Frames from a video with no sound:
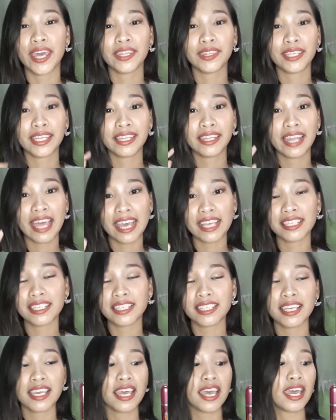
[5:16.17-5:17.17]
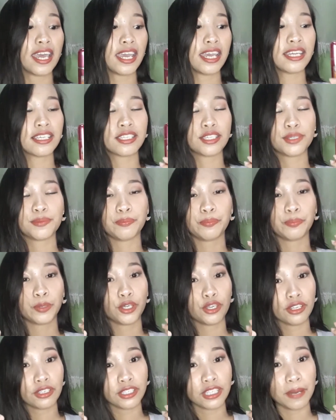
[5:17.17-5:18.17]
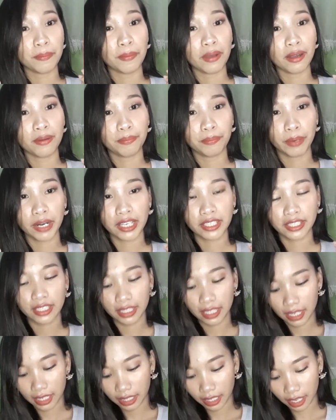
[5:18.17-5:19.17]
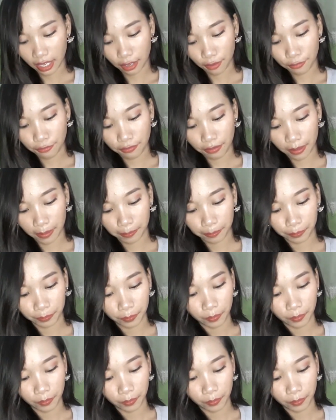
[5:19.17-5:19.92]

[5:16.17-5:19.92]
And then last is, cute siya pang personal gift.